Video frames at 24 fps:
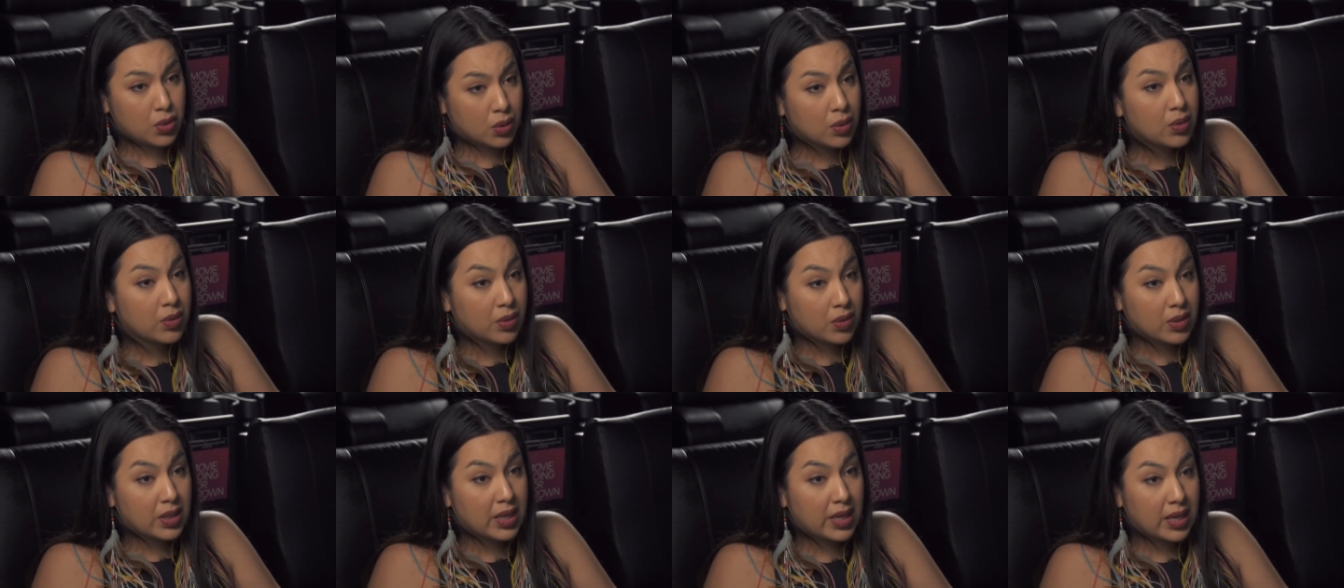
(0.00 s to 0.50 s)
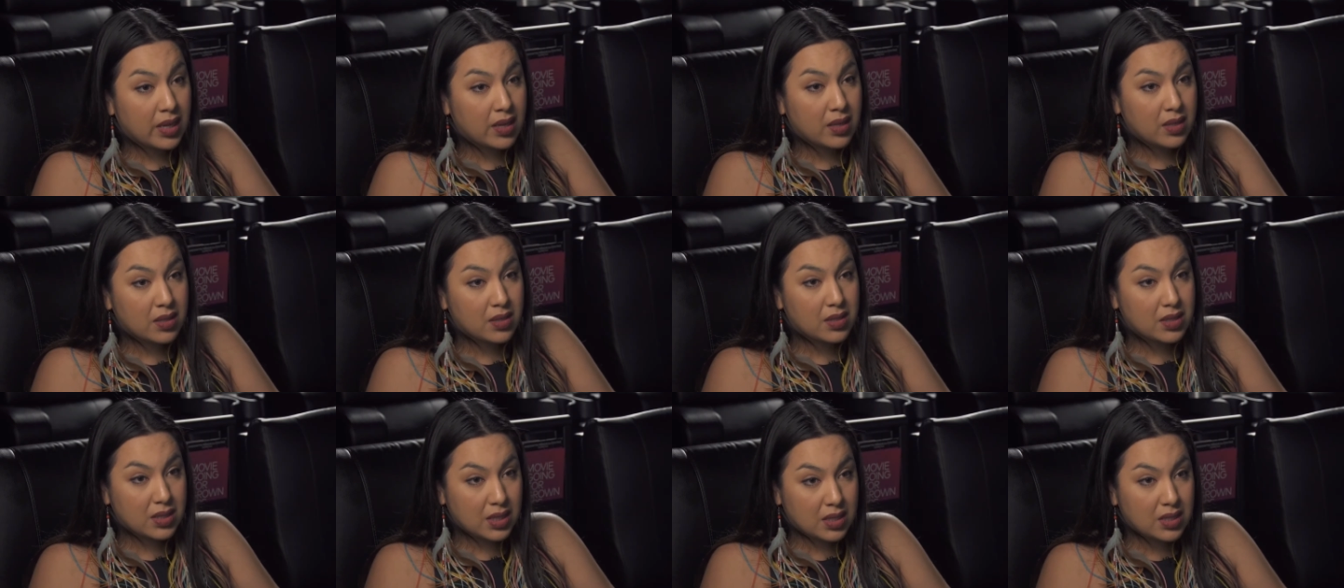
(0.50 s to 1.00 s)
truly,
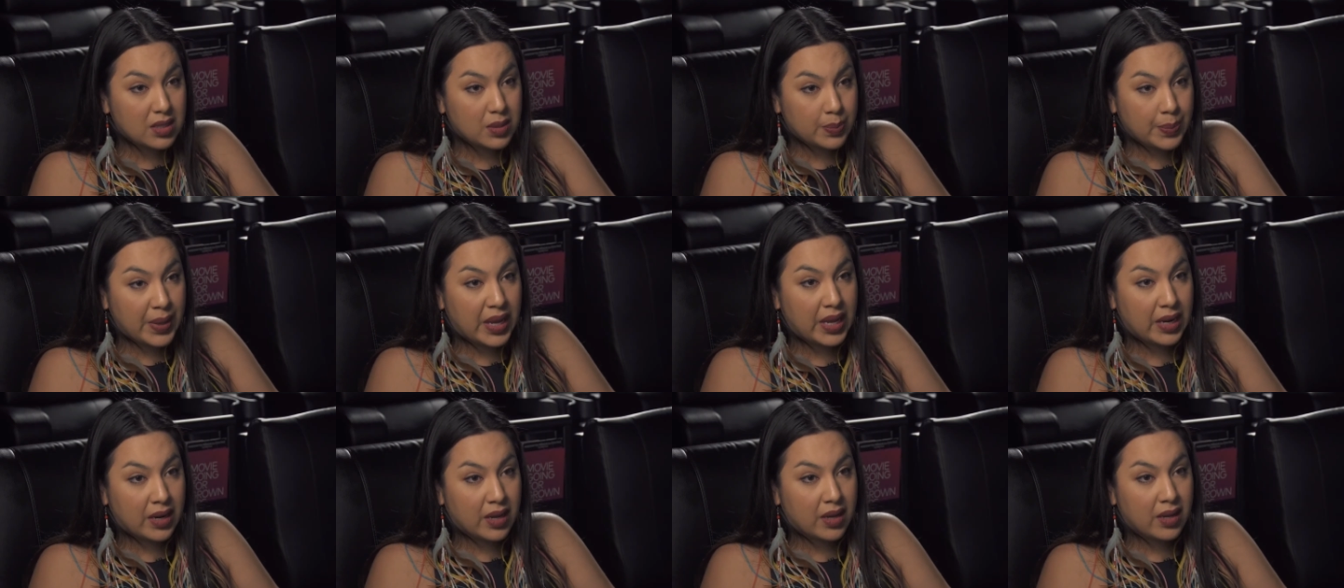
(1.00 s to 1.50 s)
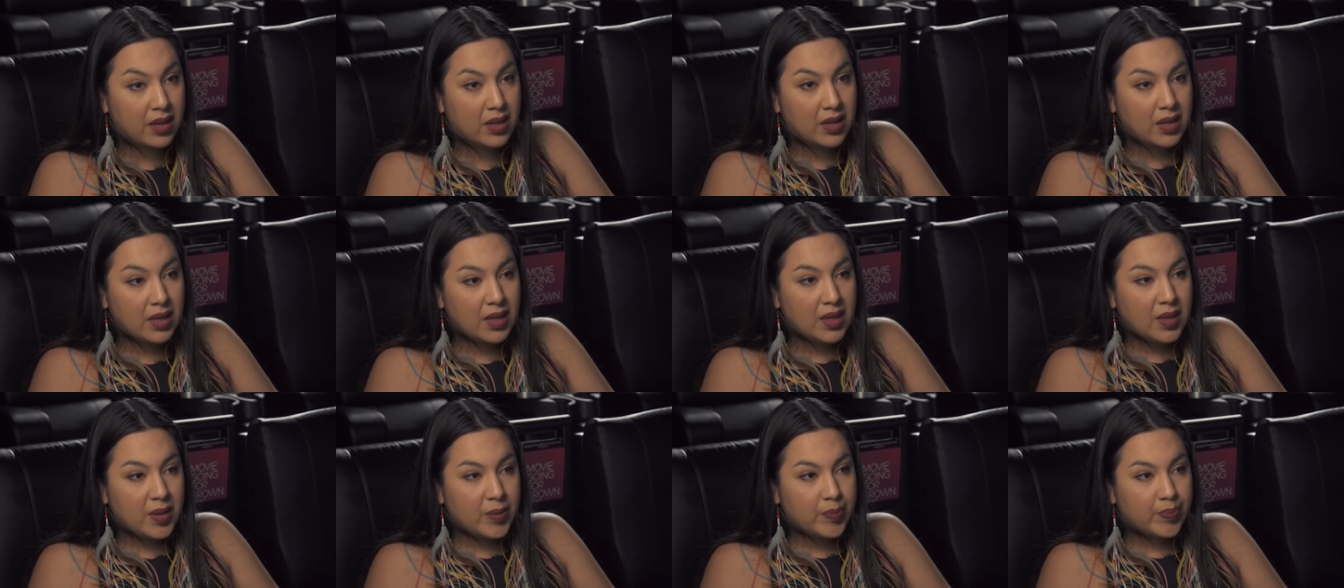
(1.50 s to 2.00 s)
since Mena,
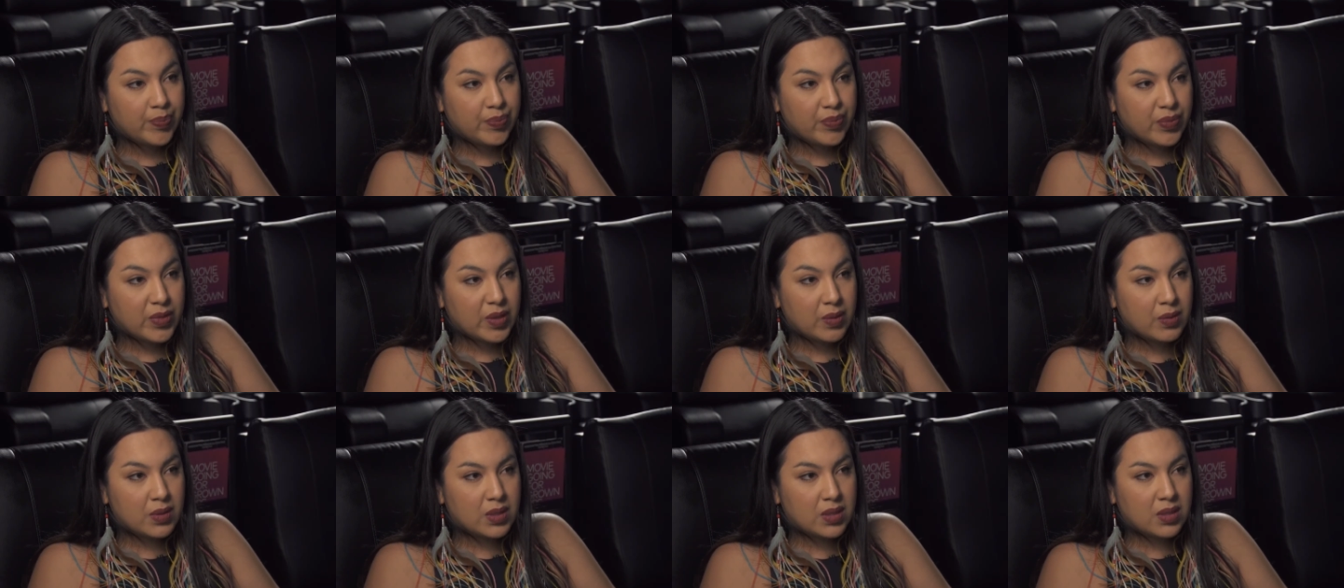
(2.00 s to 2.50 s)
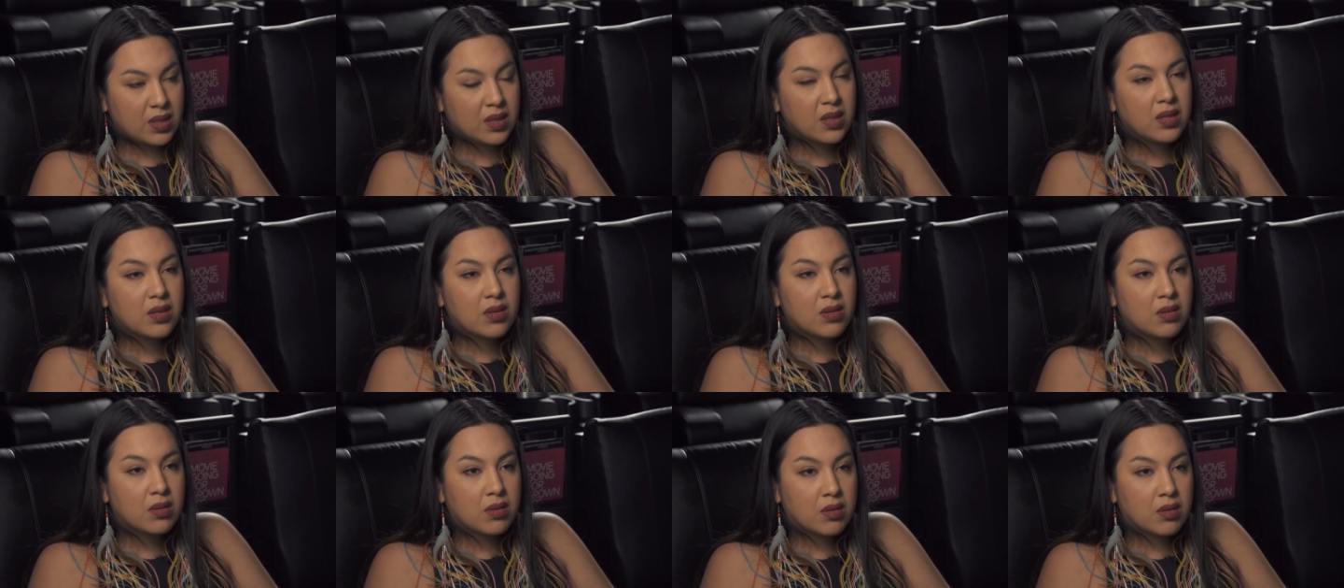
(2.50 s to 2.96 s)
was the little